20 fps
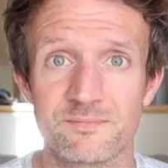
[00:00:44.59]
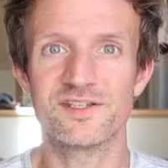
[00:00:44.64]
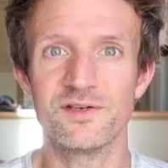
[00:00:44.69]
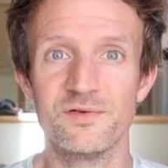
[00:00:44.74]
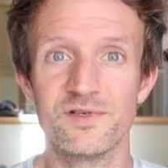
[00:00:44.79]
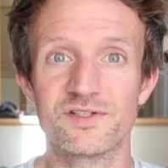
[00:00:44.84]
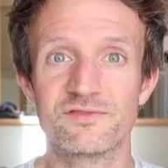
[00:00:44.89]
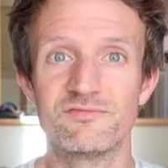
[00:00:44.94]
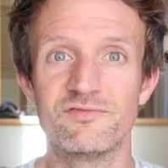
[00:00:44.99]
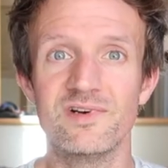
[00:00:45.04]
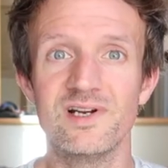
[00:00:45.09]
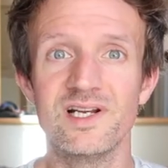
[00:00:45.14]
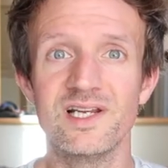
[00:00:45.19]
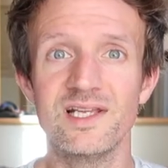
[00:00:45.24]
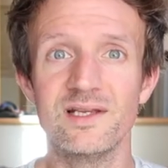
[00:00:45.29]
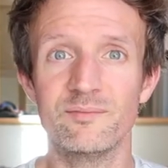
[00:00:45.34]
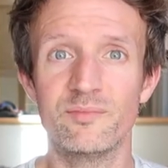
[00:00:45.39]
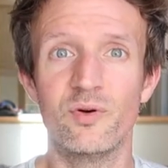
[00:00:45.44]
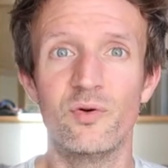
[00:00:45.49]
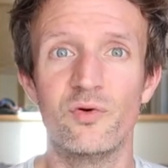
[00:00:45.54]
So it's
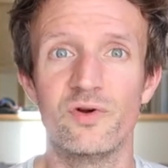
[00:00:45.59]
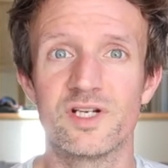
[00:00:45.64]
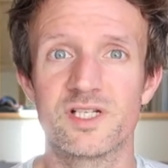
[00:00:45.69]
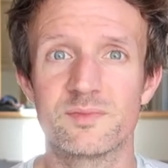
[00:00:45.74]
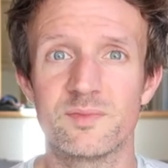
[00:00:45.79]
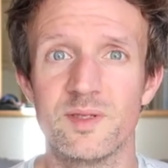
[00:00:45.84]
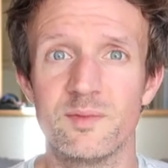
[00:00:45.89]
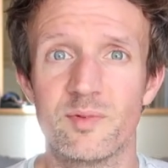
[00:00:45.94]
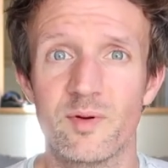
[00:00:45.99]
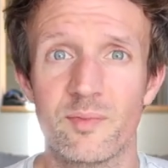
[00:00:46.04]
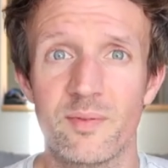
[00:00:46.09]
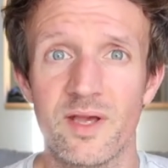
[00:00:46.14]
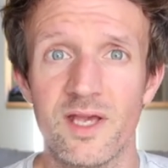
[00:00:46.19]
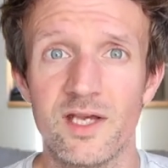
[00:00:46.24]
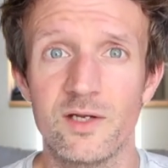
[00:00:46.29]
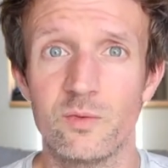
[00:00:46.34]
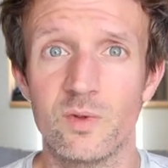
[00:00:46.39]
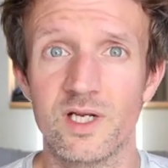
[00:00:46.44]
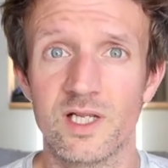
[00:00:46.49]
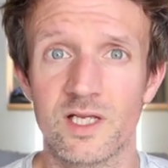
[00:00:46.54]
really important to be
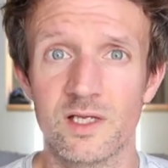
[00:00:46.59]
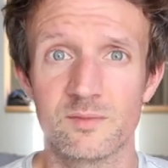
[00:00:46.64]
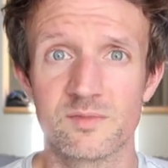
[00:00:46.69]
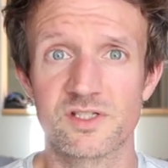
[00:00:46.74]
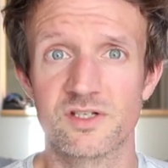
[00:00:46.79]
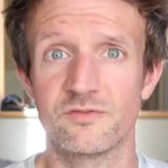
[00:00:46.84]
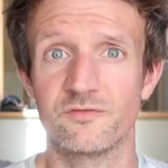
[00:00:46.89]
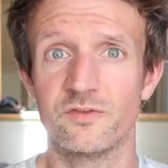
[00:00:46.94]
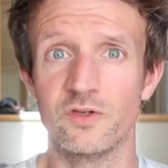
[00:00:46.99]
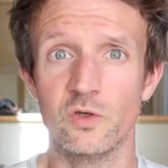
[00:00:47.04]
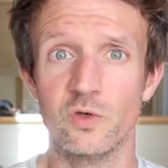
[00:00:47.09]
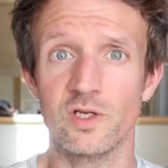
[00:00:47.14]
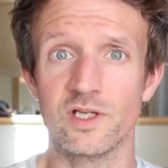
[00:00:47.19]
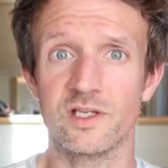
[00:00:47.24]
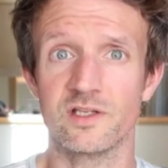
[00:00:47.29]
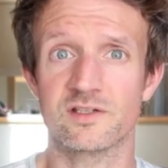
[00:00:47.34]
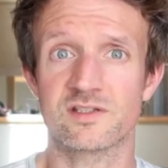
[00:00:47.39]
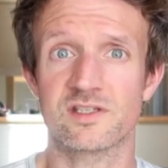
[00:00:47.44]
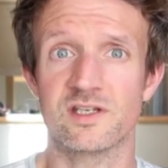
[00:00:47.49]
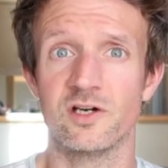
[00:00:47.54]
prepared when it comes to
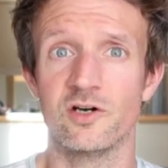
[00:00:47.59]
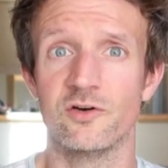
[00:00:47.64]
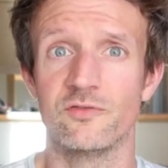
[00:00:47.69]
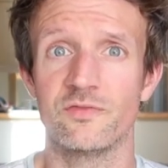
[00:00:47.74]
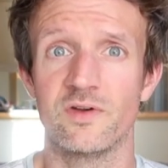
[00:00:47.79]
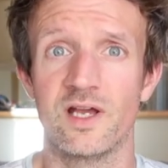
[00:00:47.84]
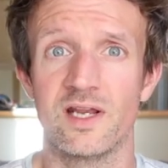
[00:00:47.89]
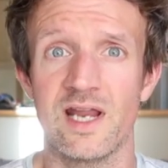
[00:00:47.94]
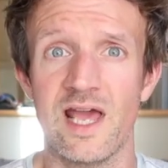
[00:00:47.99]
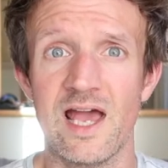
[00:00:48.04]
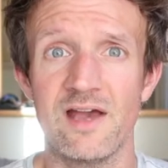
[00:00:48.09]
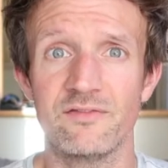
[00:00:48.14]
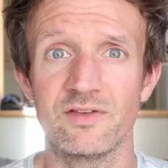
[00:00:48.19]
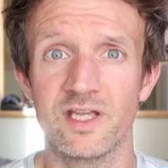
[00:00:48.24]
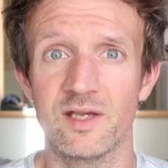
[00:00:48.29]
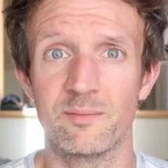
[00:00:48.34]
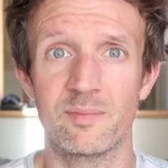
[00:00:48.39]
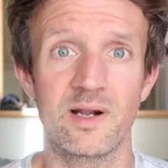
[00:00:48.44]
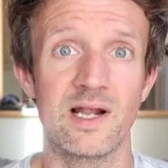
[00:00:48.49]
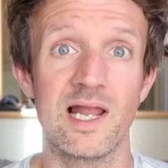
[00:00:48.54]
fueling yourself and
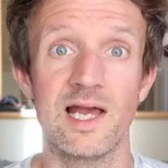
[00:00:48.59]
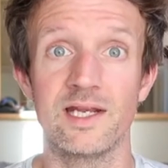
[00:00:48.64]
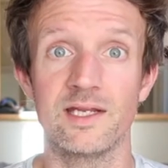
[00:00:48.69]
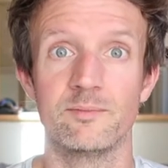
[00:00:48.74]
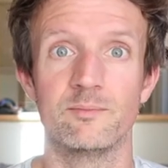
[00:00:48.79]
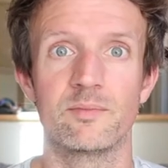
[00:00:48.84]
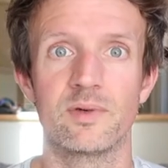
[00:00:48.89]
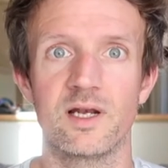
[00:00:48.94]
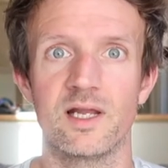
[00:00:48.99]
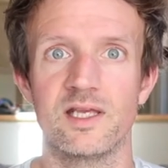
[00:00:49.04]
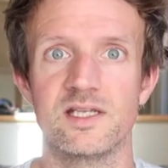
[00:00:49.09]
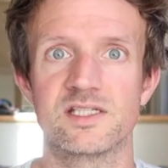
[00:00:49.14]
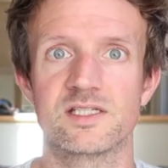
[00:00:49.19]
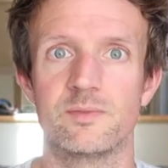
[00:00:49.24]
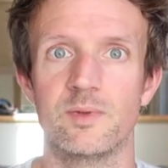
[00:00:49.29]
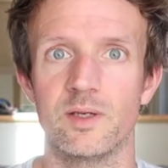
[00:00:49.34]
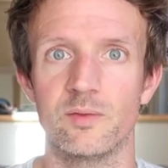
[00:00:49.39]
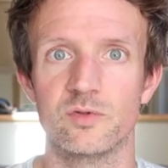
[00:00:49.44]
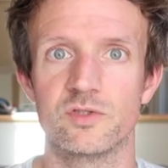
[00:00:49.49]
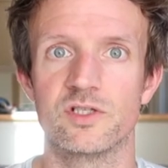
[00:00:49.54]
having a plan in place
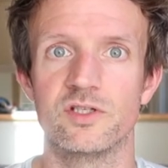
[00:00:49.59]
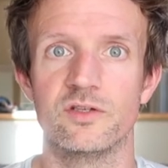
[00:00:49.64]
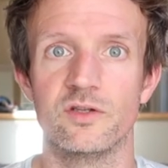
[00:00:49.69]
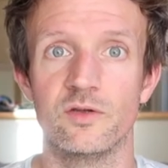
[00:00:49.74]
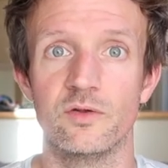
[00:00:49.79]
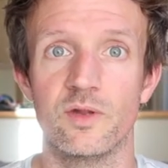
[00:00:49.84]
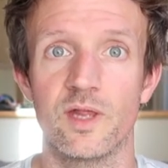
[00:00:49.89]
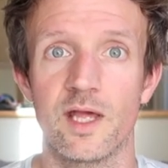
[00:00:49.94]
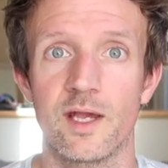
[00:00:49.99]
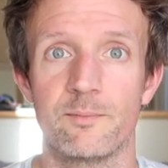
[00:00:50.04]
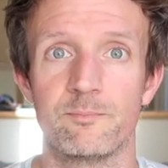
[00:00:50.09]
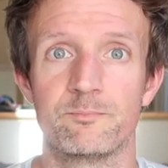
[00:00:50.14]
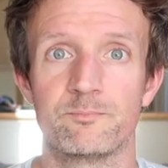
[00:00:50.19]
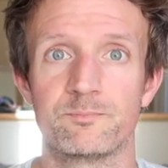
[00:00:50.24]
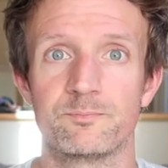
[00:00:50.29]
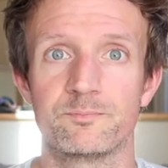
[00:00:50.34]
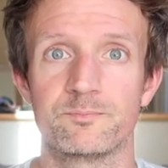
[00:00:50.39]
to be able to do that.